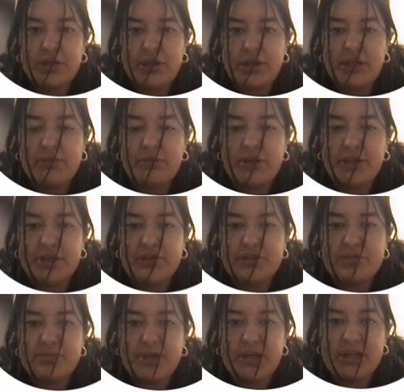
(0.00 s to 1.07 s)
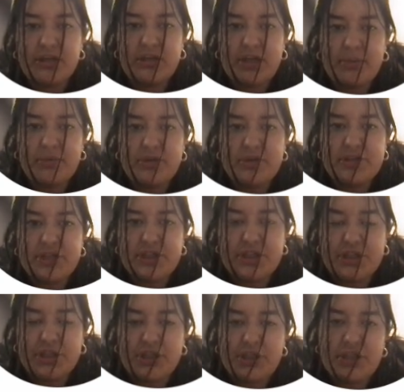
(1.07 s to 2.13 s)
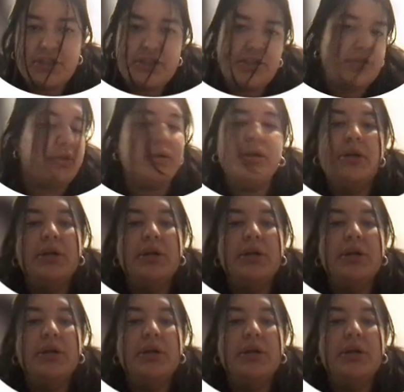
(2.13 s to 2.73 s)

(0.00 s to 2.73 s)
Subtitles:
in the molecules, making the dimerization easier.